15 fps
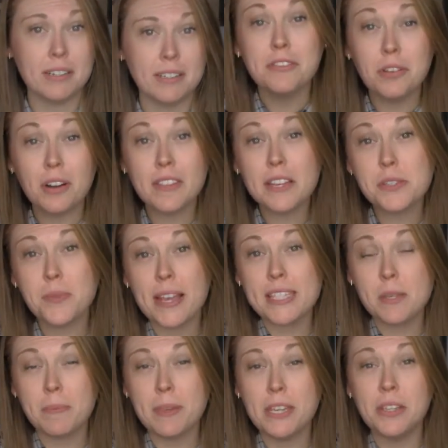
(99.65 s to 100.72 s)
For this
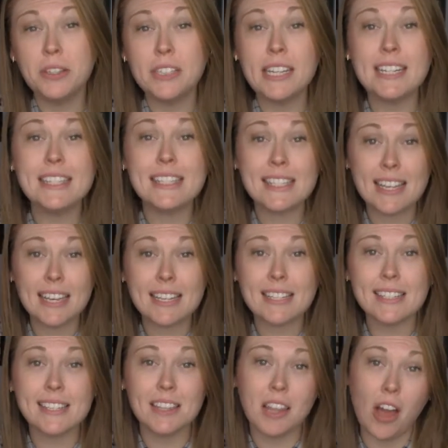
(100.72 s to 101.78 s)
recipe, you'll need
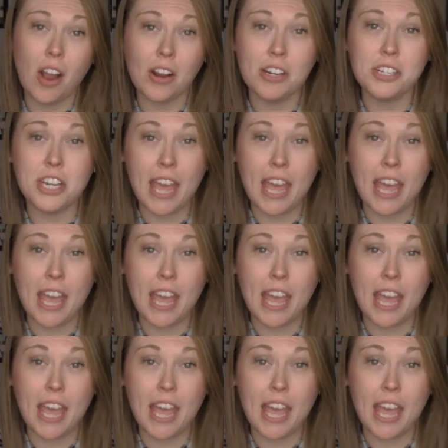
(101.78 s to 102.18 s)
6 large